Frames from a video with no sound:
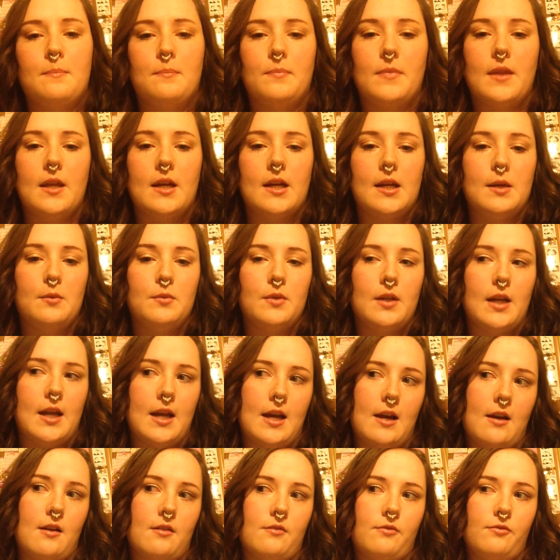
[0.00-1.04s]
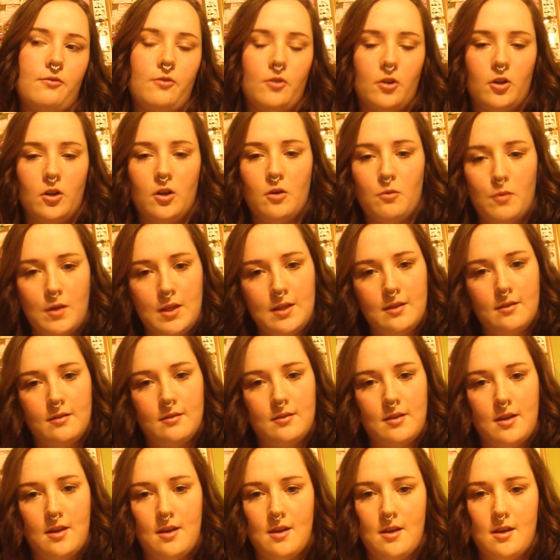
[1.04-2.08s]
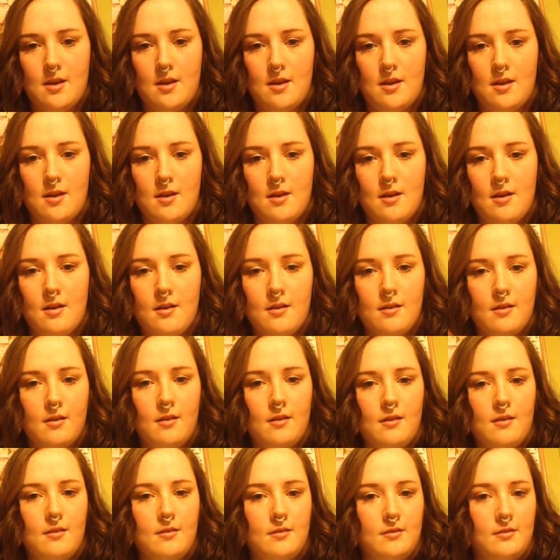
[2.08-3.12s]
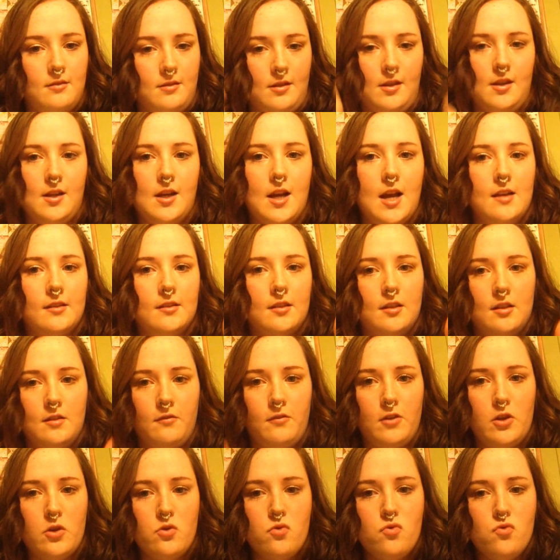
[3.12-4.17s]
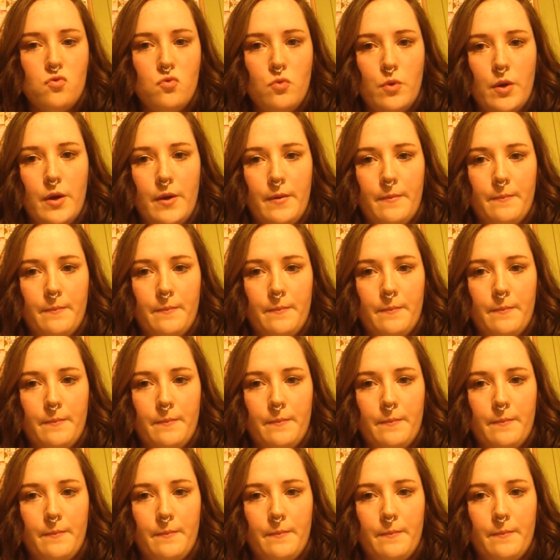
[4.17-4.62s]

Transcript: that I would have for a Wednesday. See you guys in a few.